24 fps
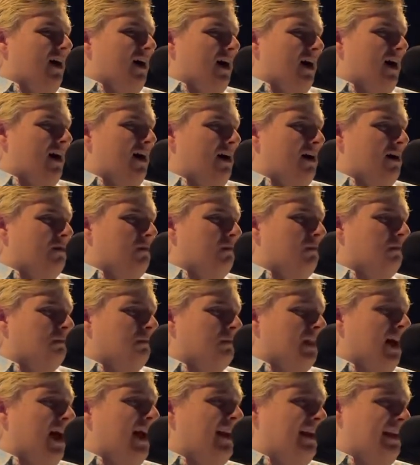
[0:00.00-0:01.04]

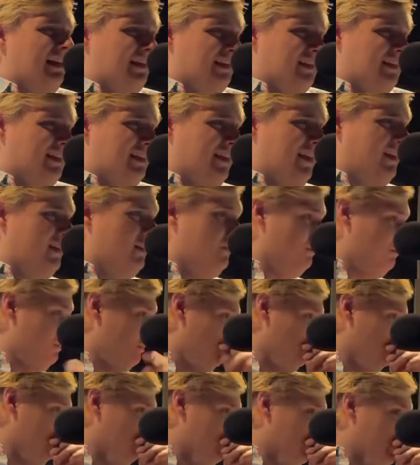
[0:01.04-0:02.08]
I did take
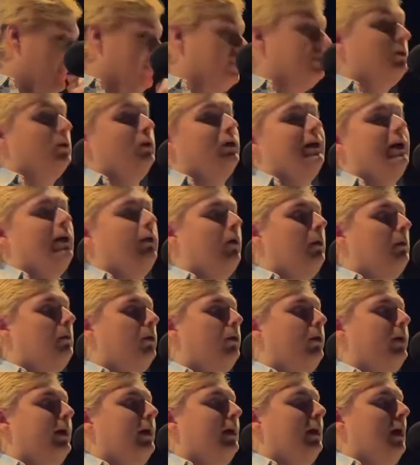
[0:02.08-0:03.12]
a schooling at one
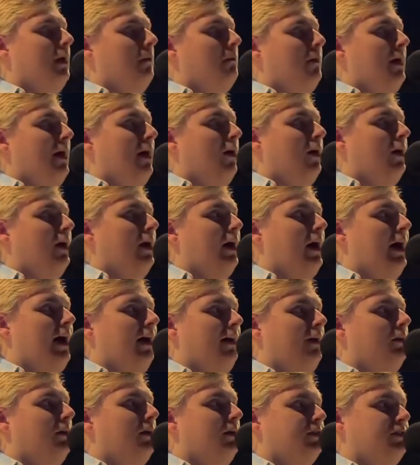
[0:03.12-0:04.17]
point about
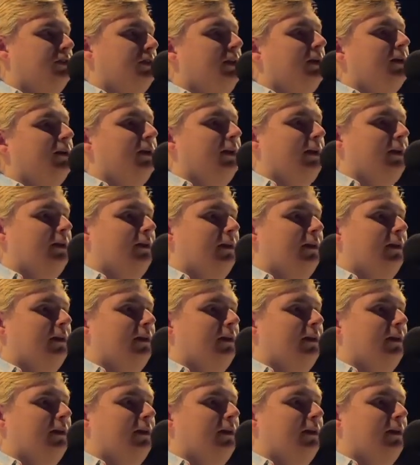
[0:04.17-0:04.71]
audio engineering,